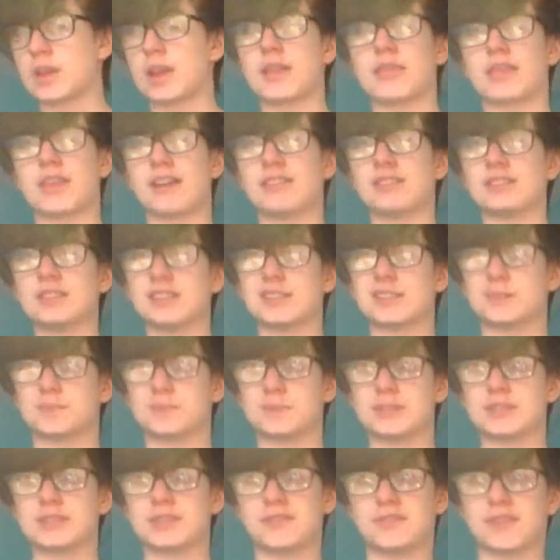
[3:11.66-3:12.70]
There is a
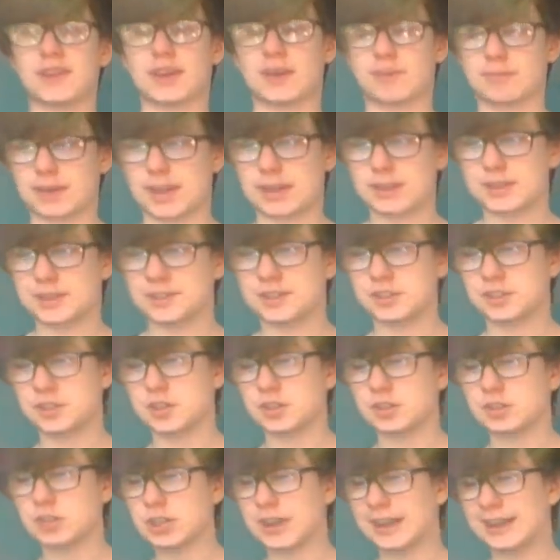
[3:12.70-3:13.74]
specific method
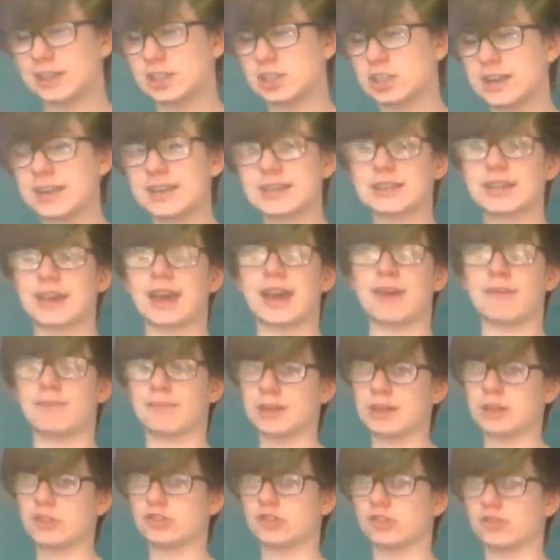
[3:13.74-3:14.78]
to change it. It
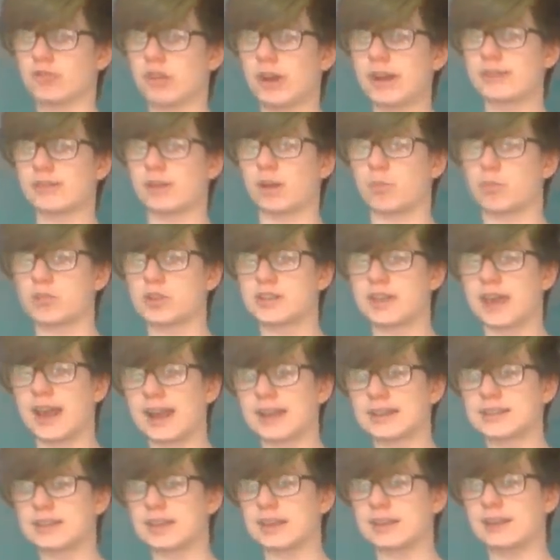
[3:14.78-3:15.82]
means your rights are
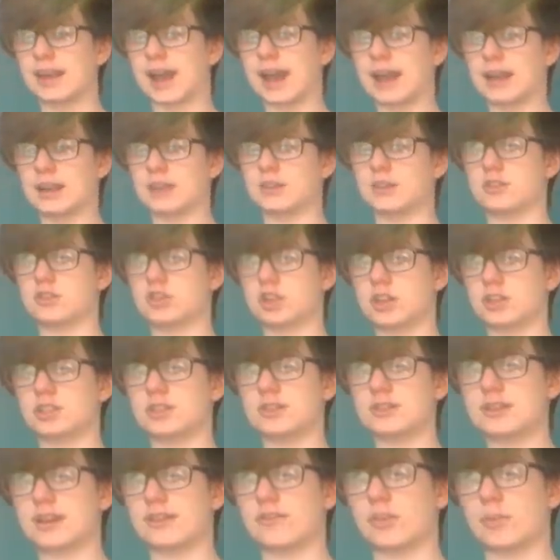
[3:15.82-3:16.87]
protected, and
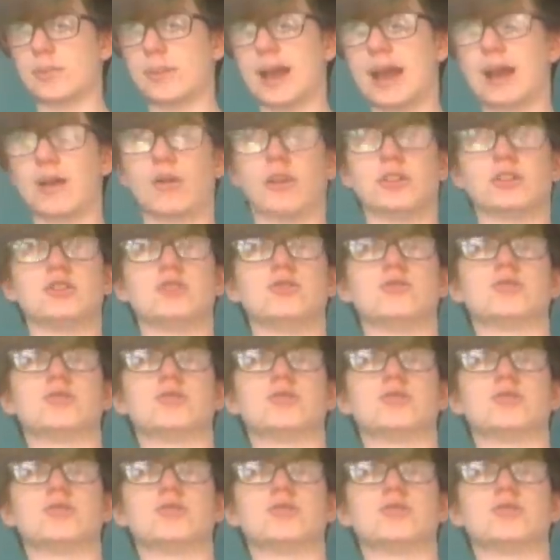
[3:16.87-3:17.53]
judges have the power to